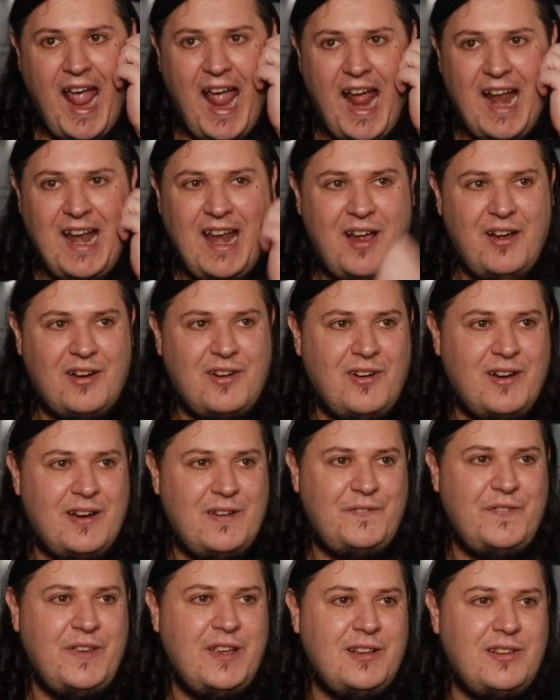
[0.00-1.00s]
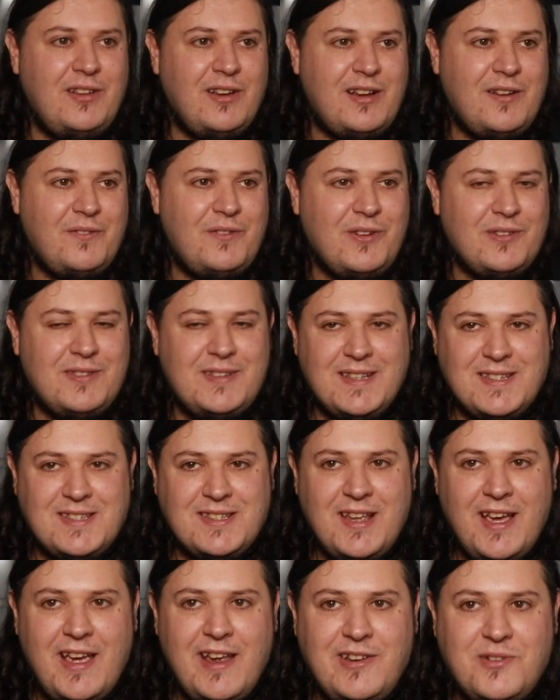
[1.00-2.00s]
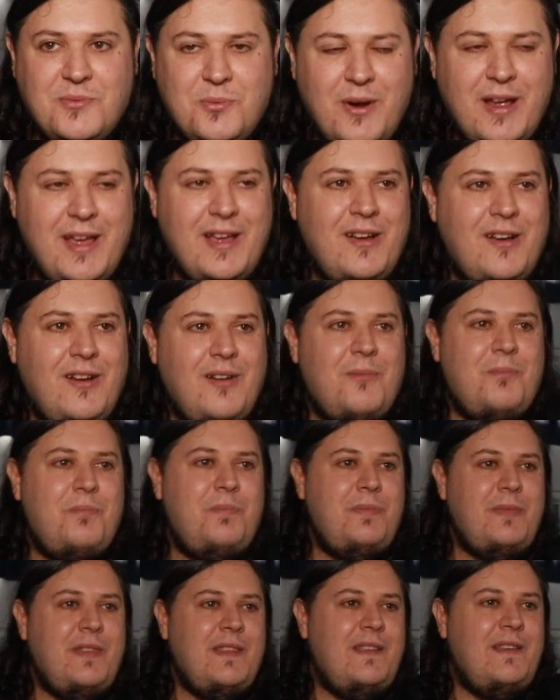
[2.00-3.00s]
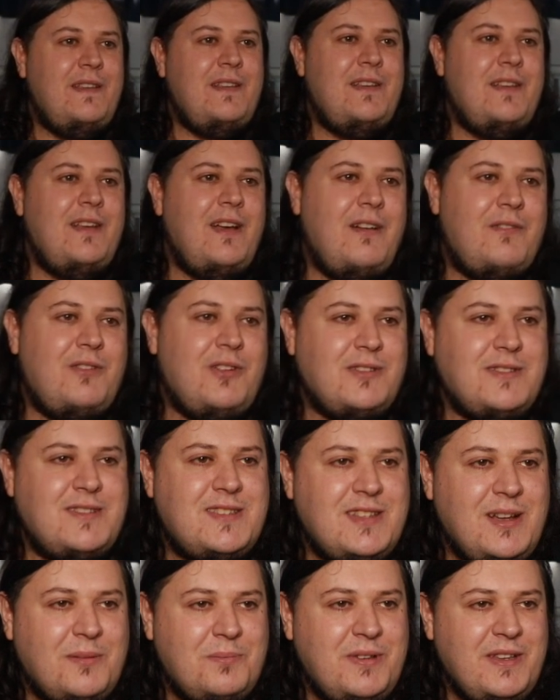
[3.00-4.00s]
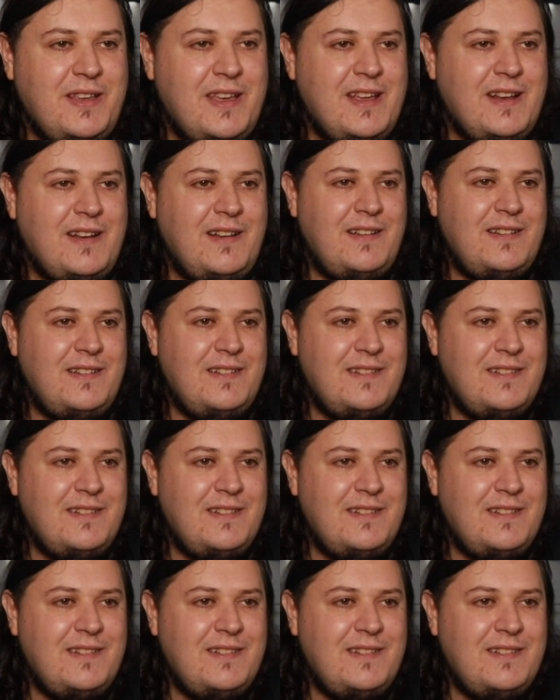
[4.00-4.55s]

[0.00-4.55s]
And now I kind of feel like I've gotten to the stage where I've gotten stumped again.